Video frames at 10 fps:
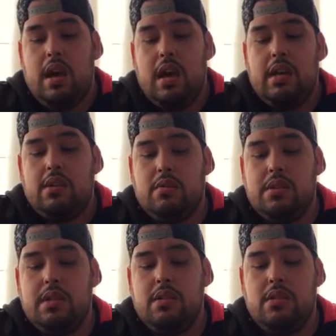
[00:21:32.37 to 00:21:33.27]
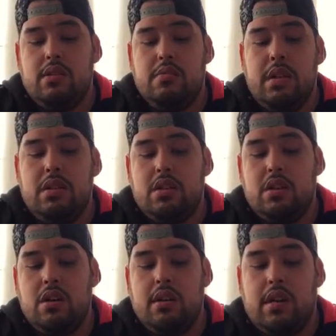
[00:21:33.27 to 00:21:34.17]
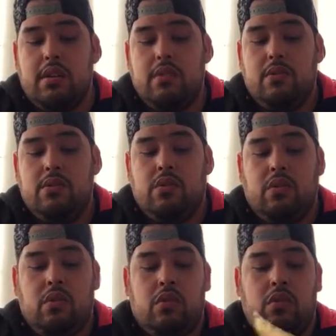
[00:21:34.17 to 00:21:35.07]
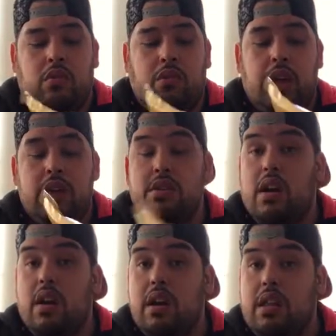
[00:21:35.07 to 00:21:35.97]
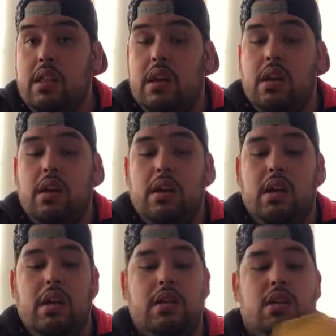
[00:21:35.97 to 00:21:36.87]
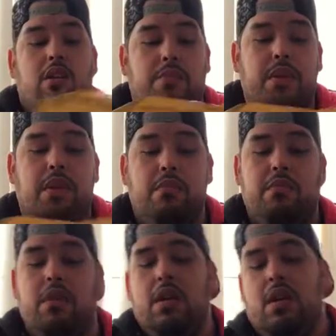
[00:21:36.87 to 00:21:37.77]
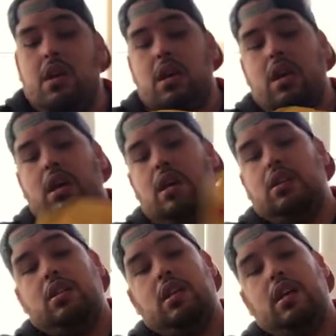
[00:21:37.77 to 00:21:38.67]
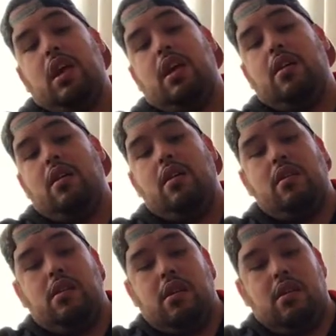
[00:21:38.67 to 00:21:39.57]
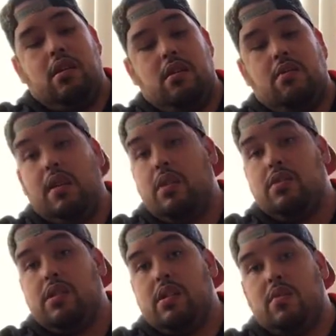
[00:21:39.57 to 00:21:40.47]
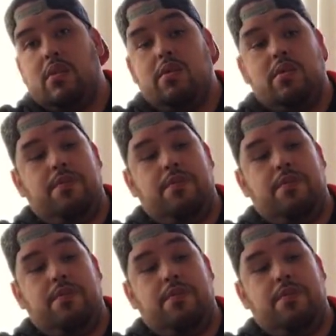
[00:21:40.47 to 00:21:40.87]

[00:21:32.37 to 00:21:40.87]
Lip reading: I told my sister to make sure that those figures are in there, and she opened them, and she's like, yeah, they are in there, when I was on the road.